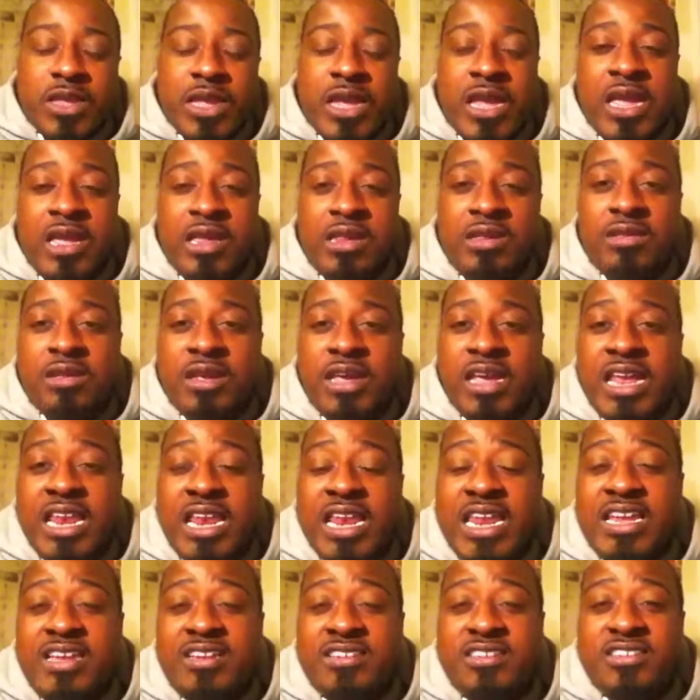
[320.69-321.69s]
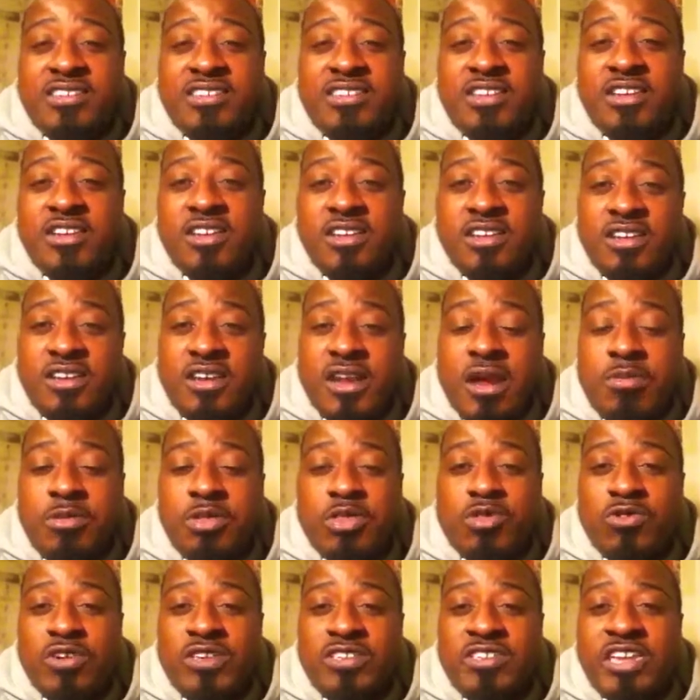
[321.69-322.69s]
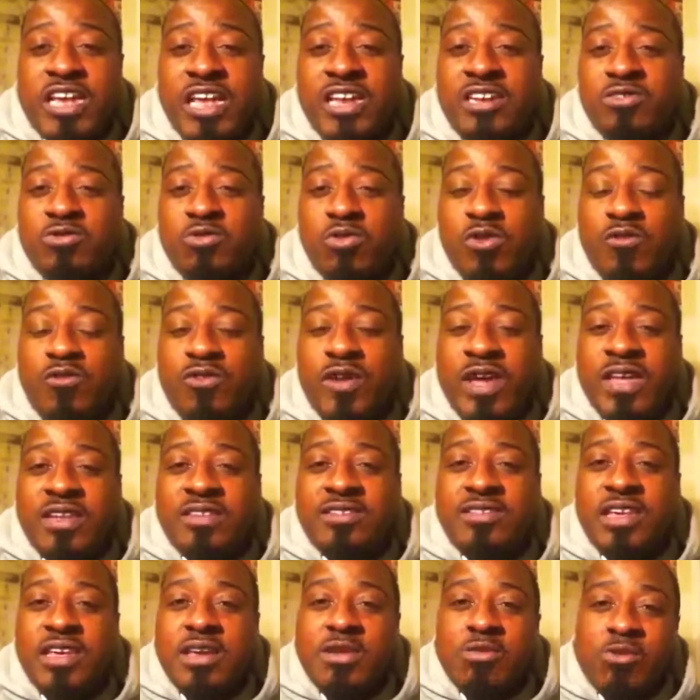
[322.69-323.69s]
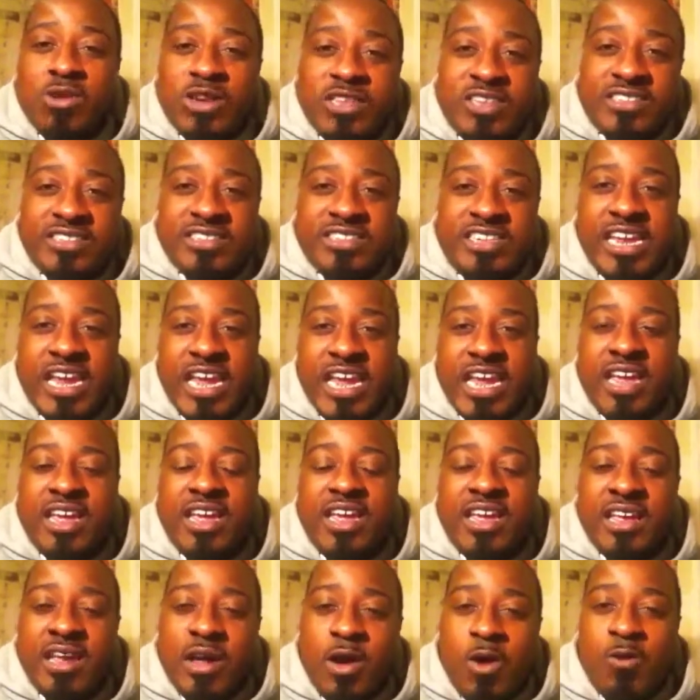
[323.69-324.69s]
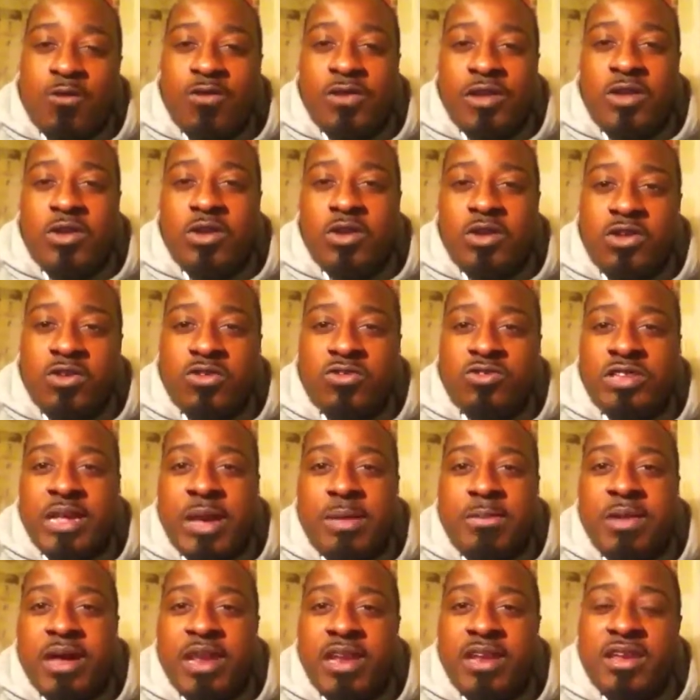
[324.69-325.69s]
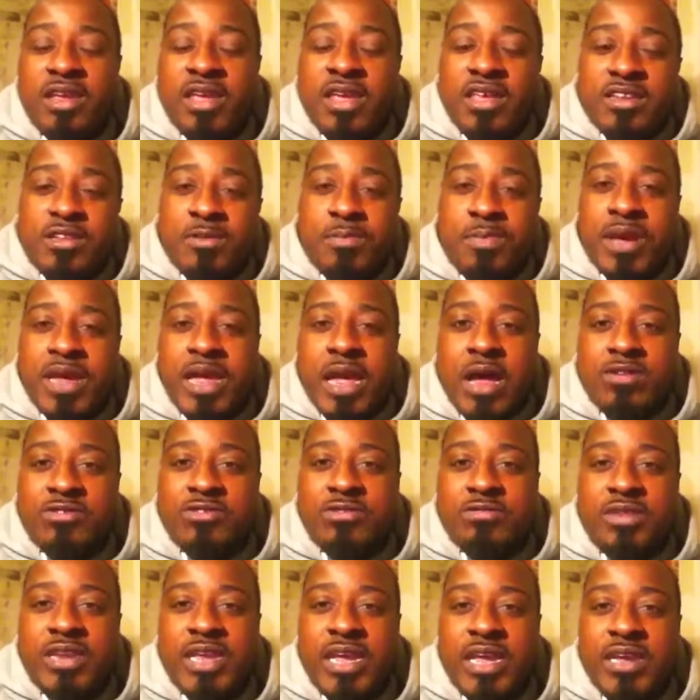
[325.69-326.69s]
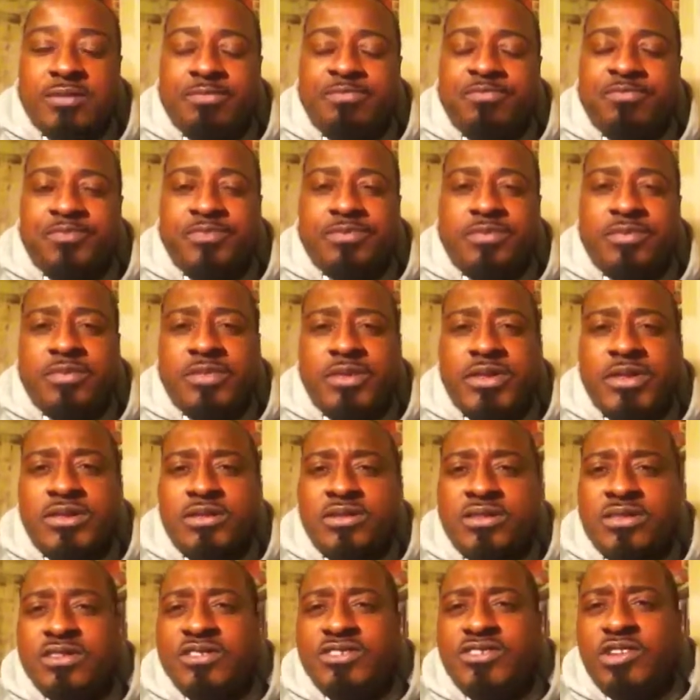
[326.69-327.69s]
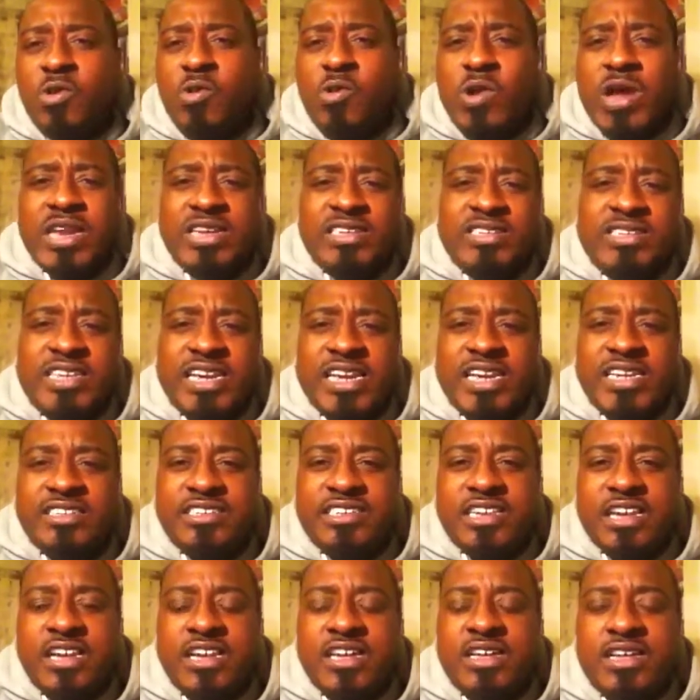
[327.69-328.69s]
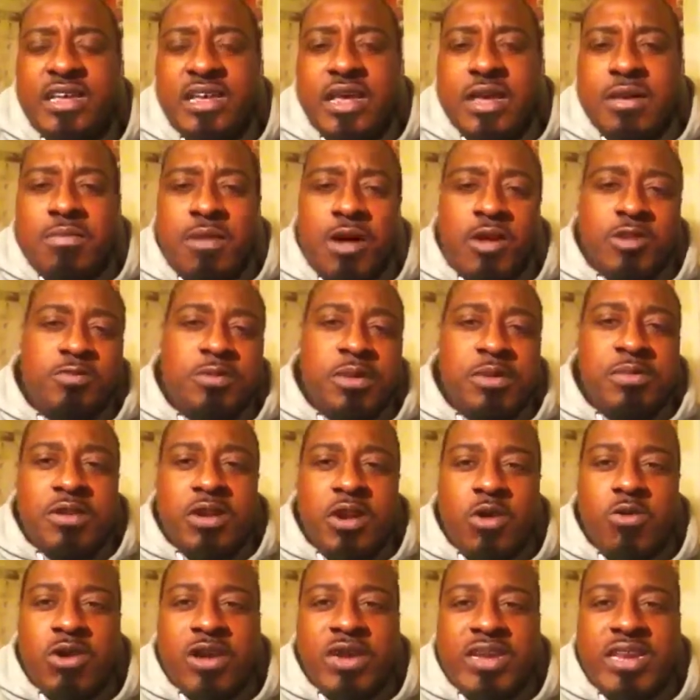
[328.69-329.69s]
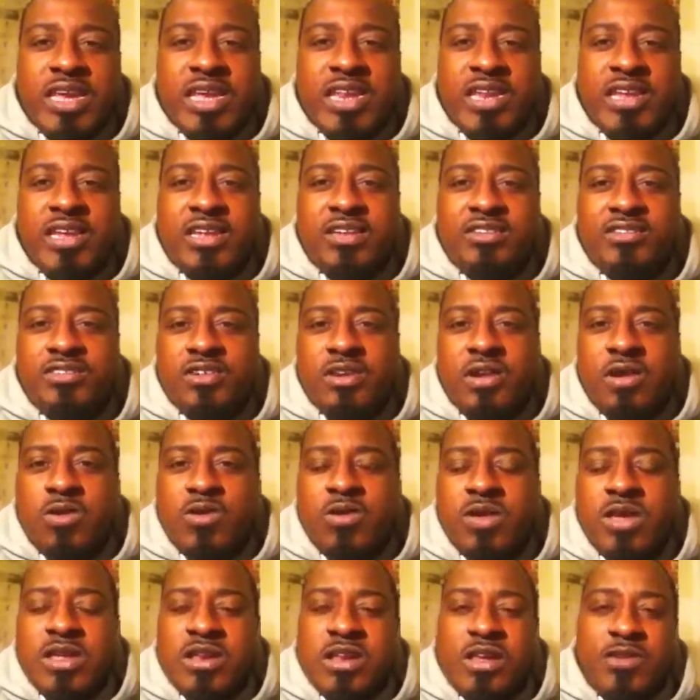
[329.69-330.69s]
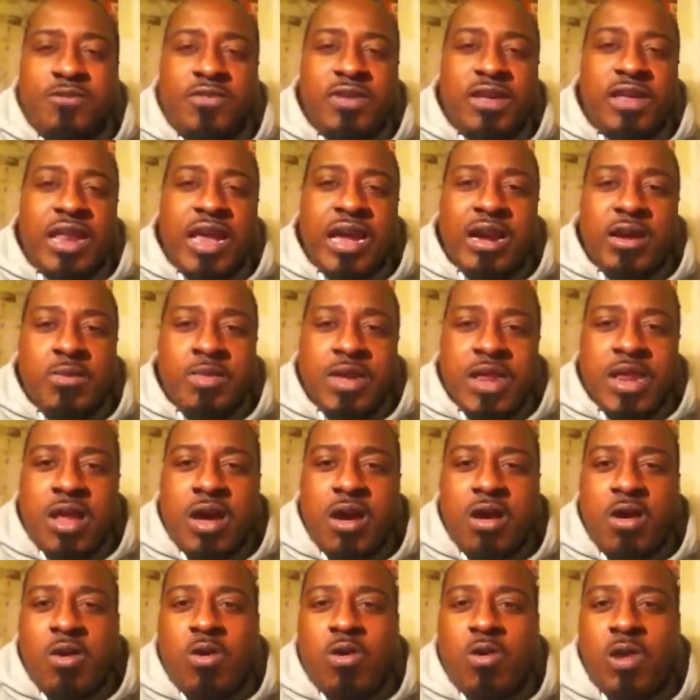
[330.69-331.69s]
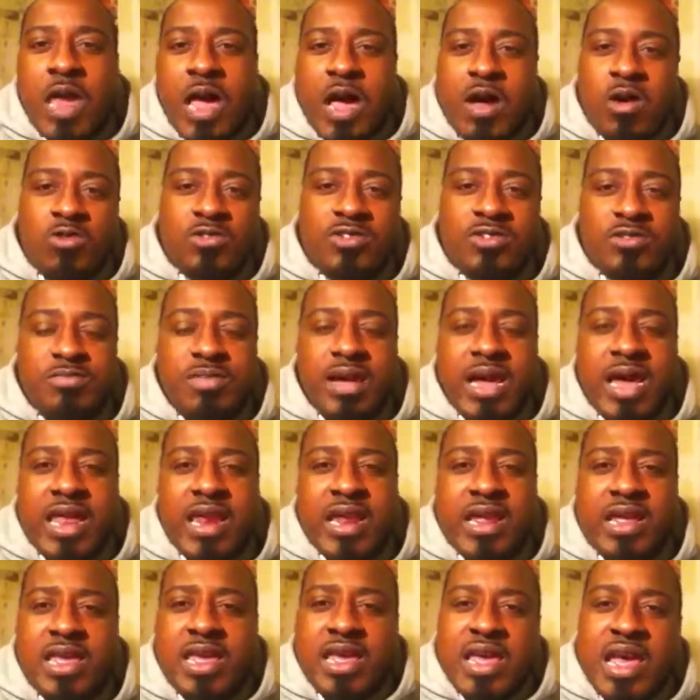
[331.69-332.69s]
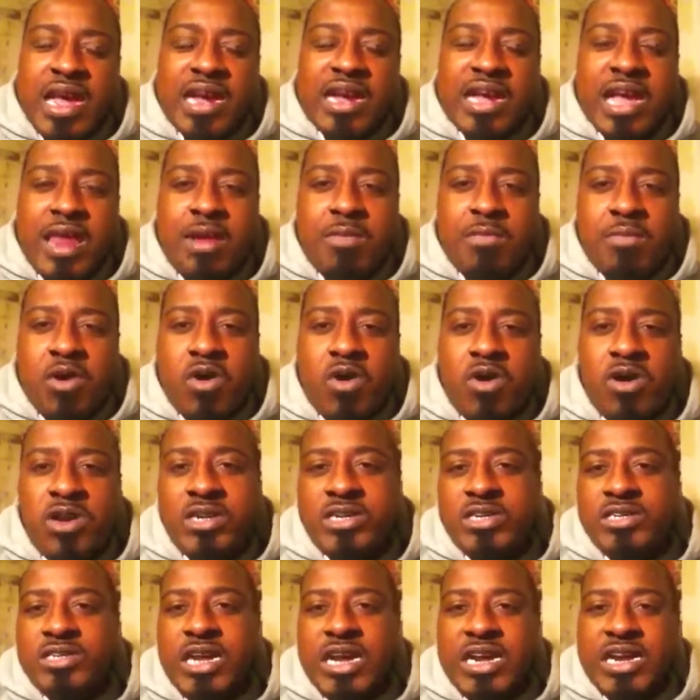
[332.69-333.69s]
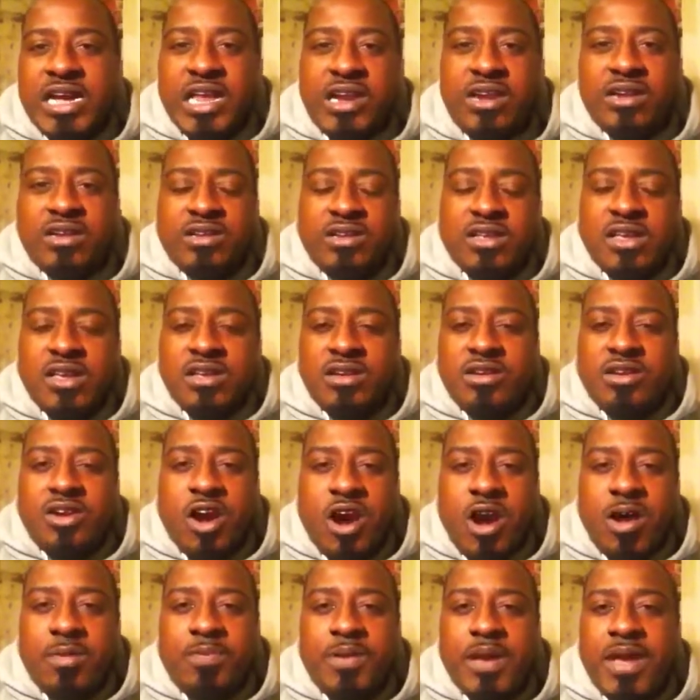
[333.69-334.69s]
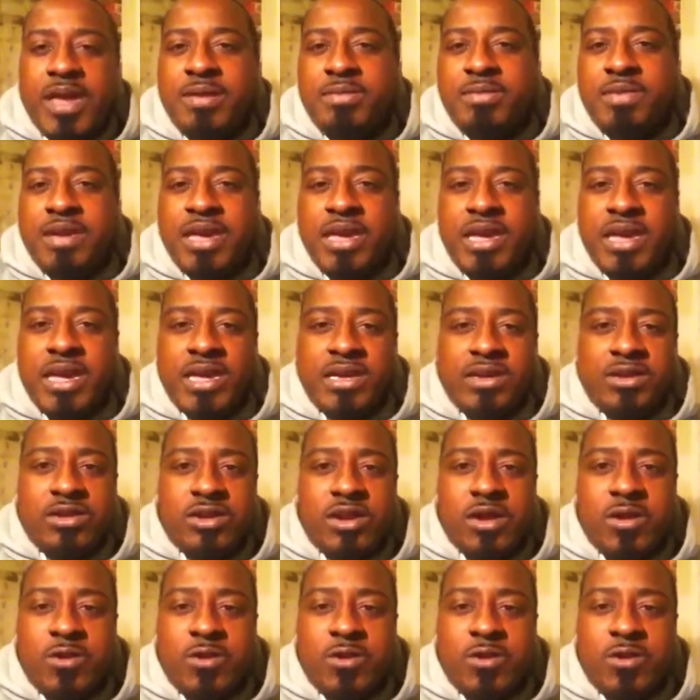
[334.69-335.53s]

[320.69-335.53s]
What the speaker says: And it leads into the number 3 challenge we face, which is debt. And hopefully you'll use that money to pay off some debt. So what is debt, John? Most people know what debt is. They feel like I'm in the hole, I owe somebody, I got a mortgage, I got a car payment,